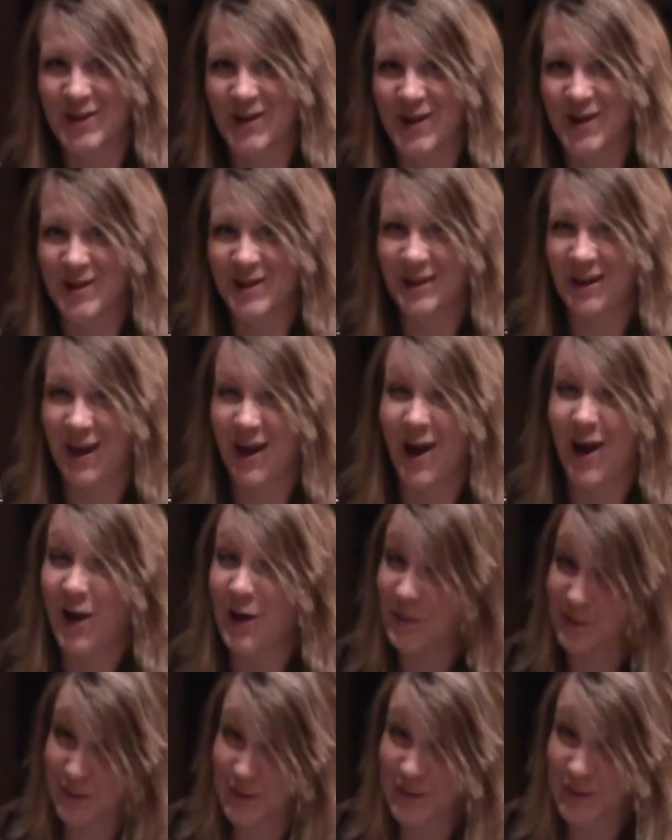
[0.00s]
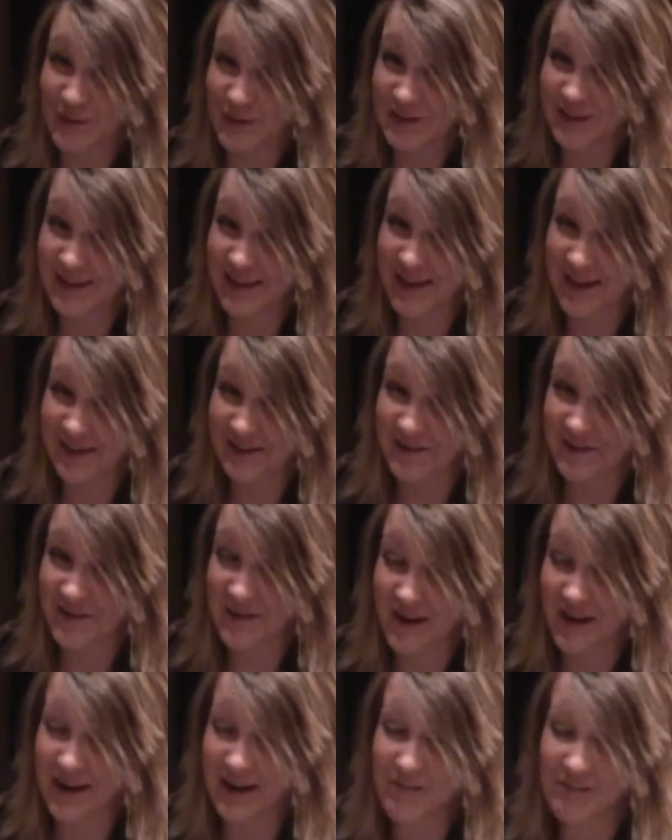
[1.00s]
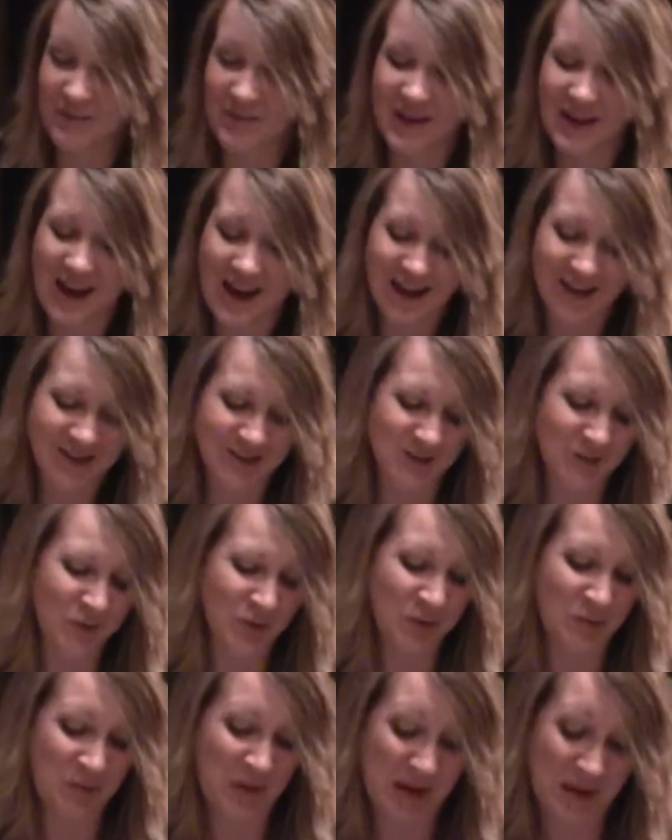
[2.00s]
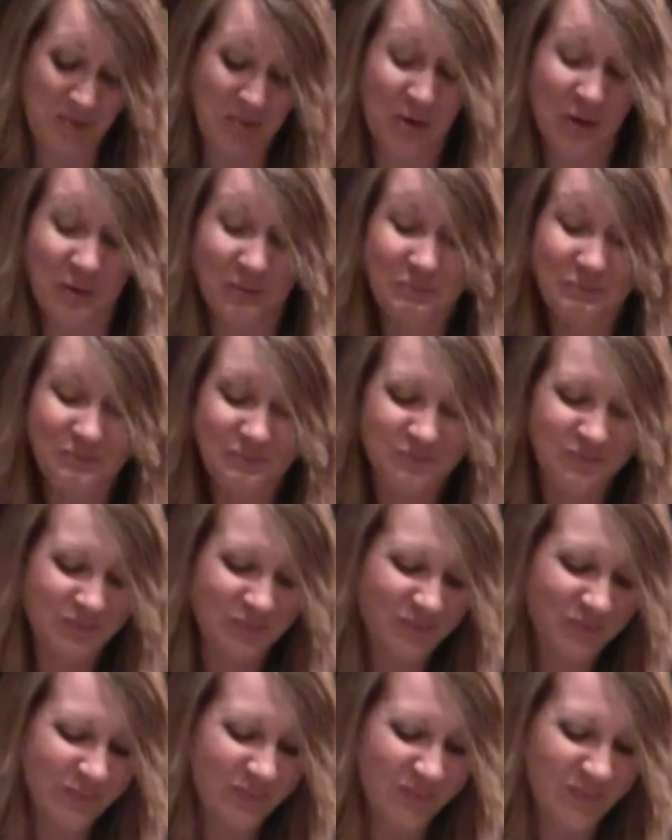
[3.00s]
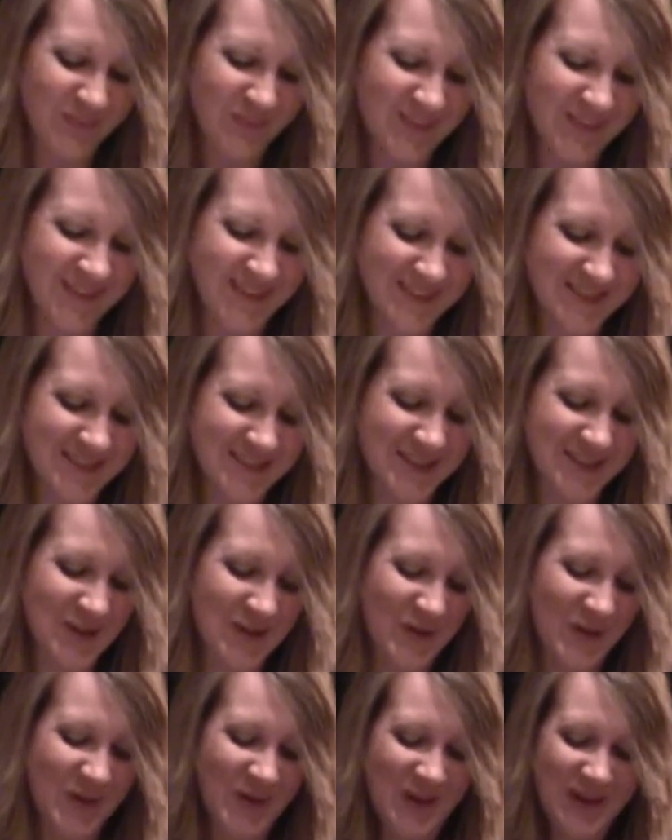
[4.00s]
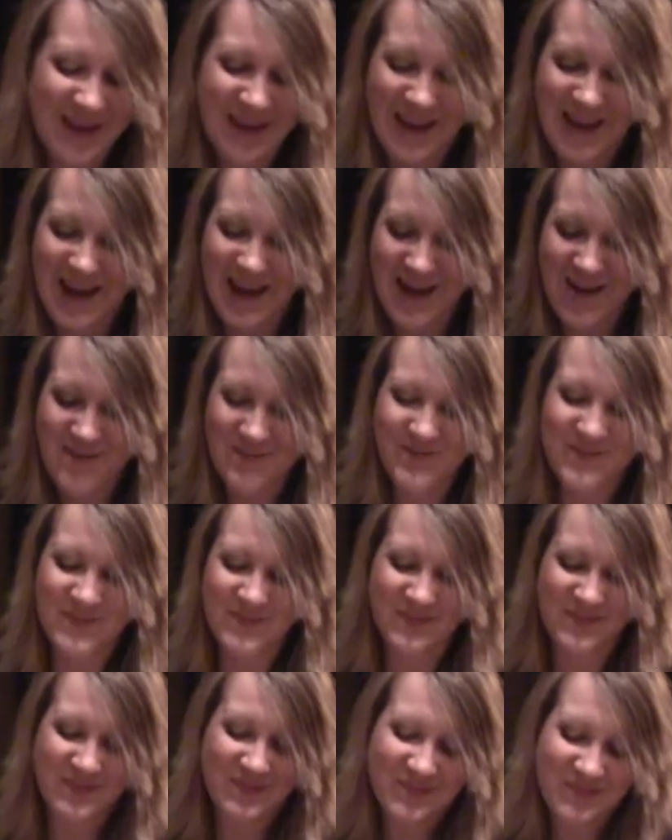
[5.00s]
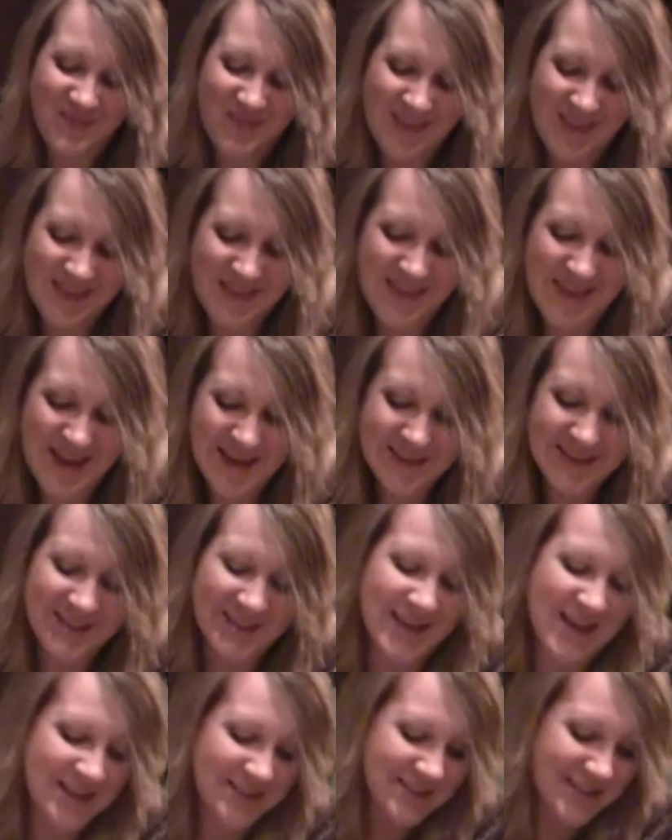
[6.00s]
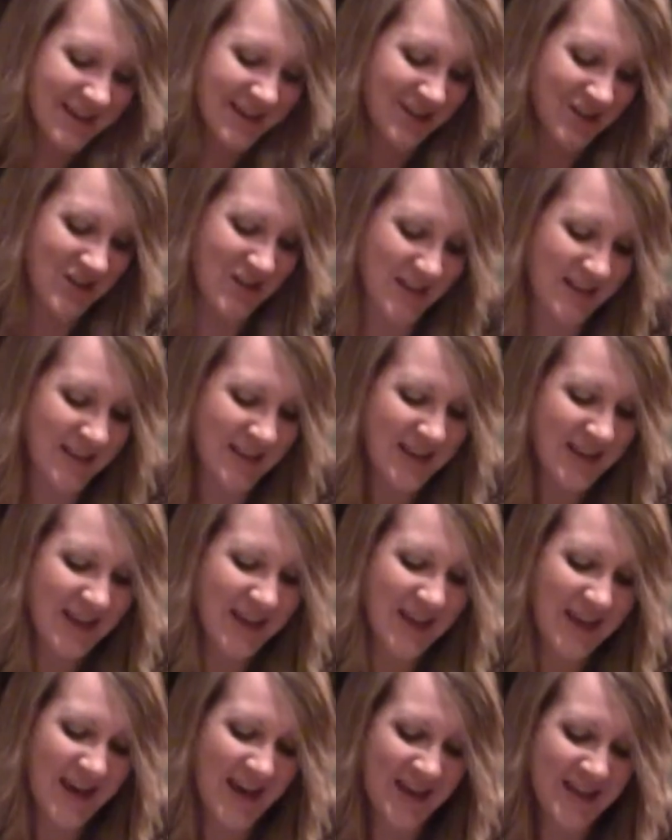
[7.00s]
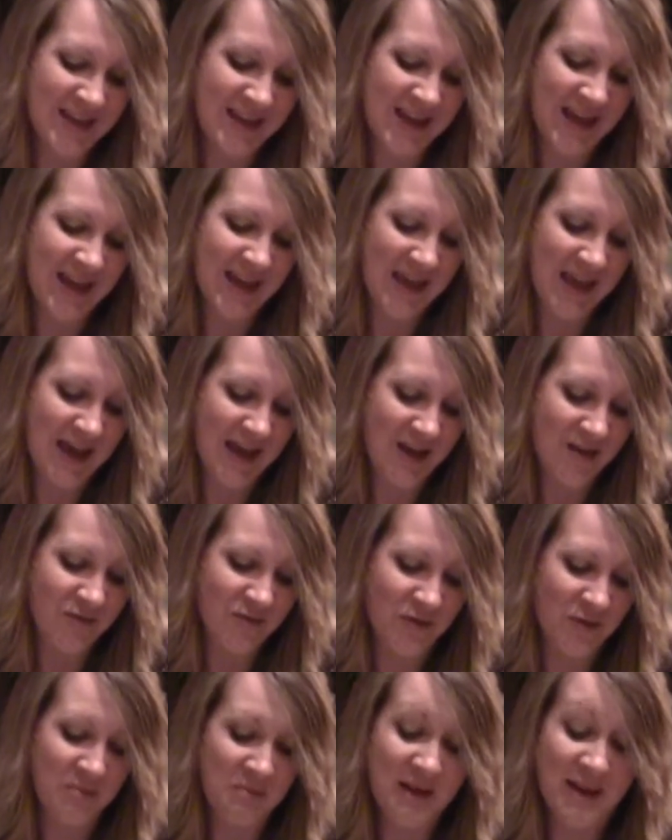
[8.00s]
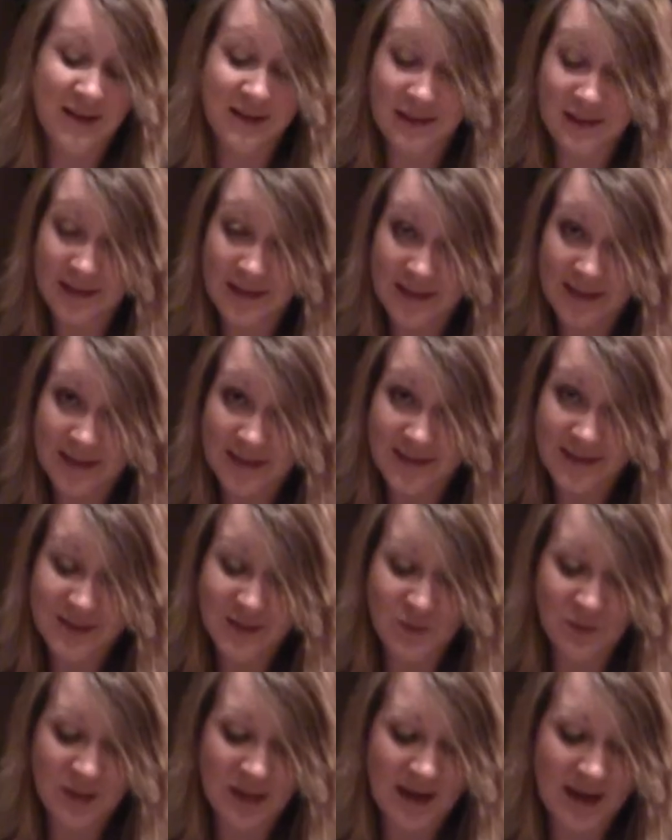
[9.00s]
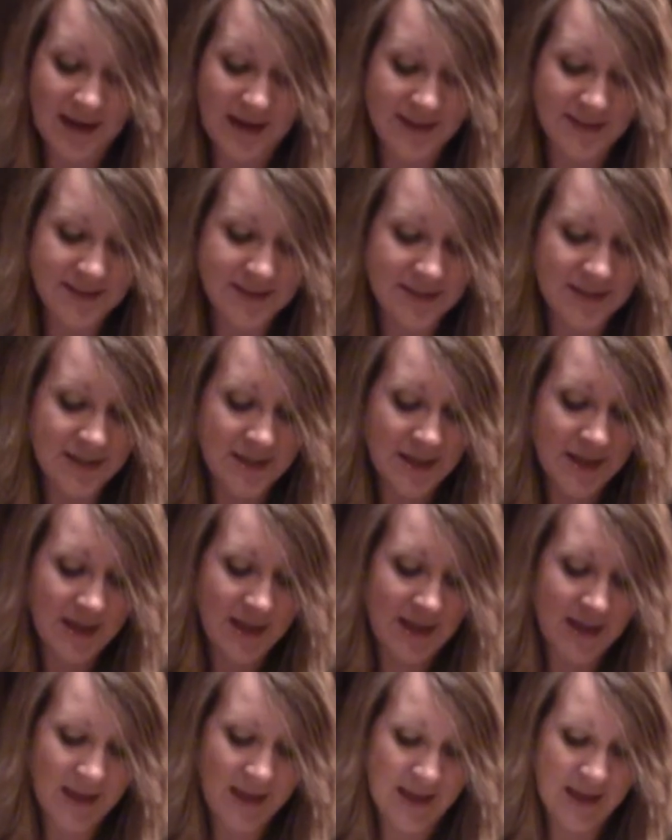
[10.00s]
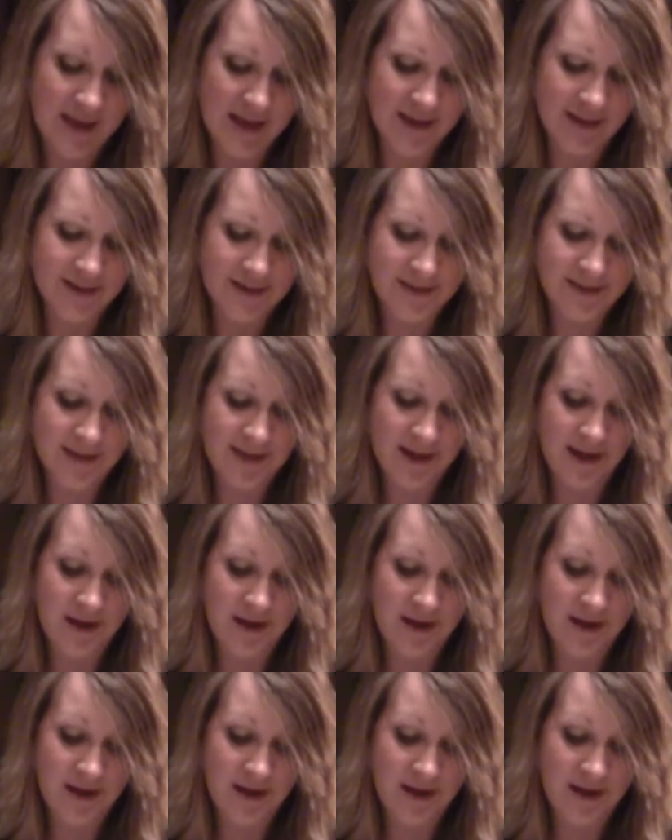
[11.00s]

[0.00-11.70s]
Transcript: call it a household category, but I just put paper. So that's that section. And then I have my cleaning supplies and